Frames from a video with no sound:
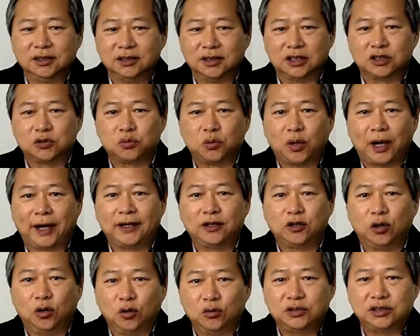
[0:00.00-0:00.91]
That's why
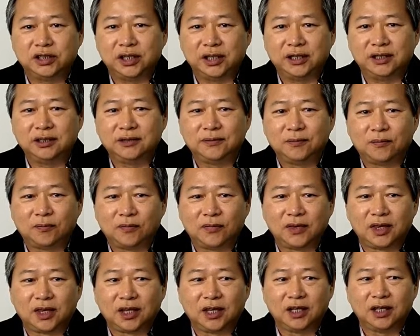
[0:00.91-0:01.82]
coaching
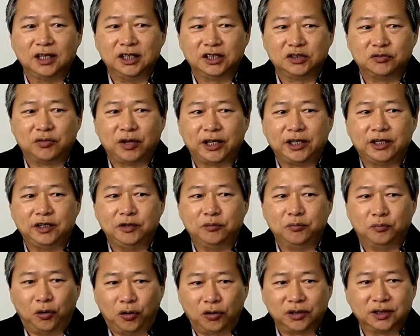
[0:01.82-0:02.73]
is very
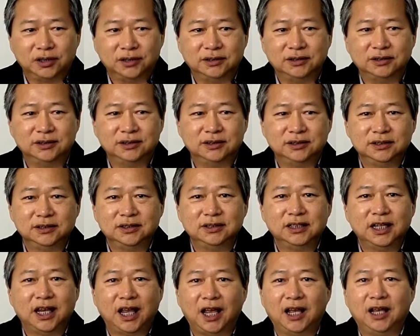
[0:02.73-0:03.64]
important.
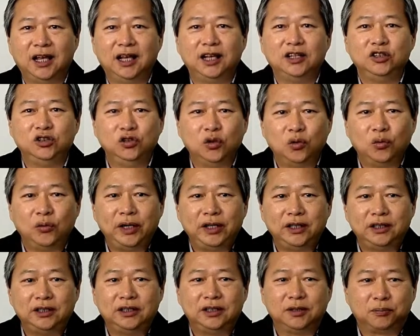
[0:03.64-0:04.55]

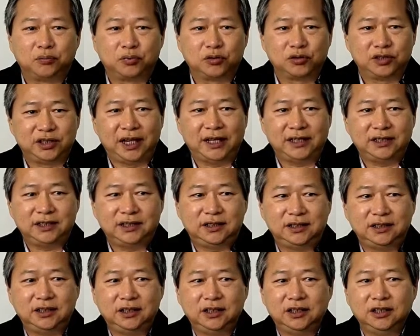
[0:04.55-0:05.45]
Knowing the process
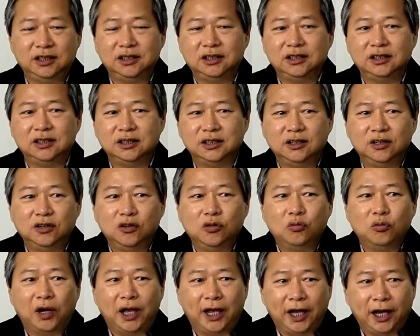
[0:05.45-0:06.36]

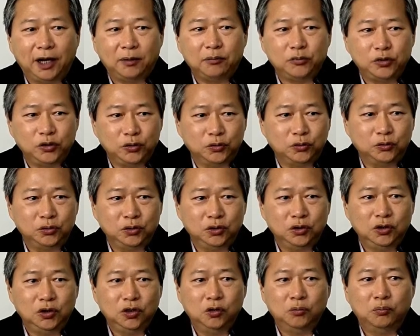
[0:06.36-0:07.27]
will help you,
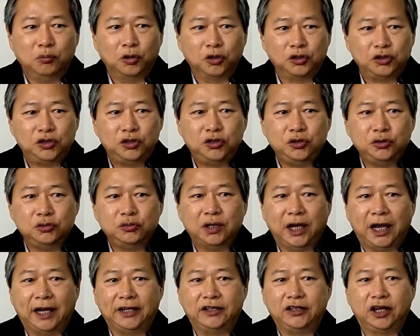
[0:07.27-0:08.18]
both
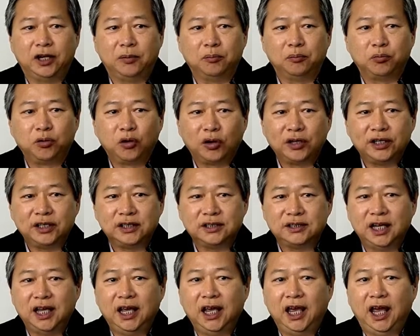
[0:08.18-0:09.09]
you and your
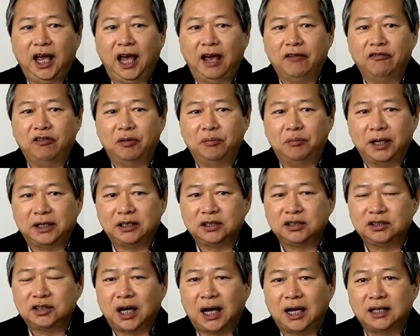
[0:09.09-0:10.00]
employees, have a better
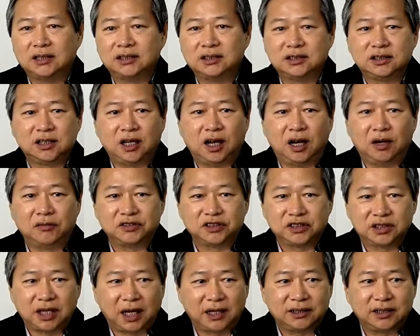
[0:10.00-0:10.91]
chance of
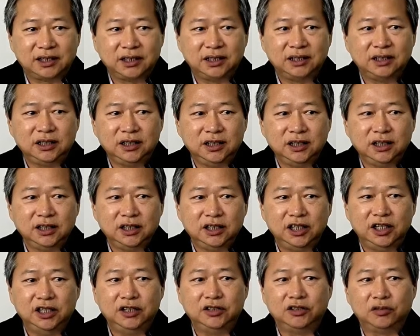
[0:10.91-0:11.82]
starting
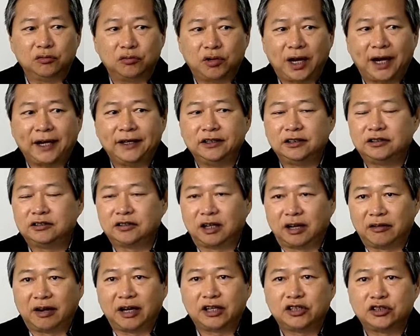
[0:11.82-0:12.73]
in the right
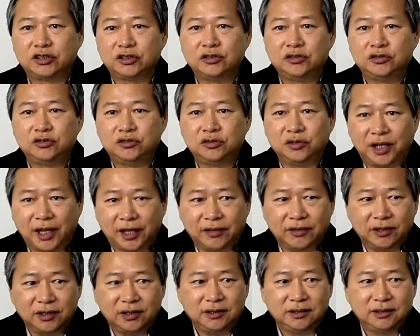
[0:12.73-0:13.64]
direction
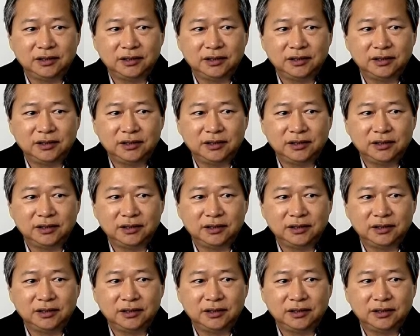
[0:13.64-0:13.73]
together.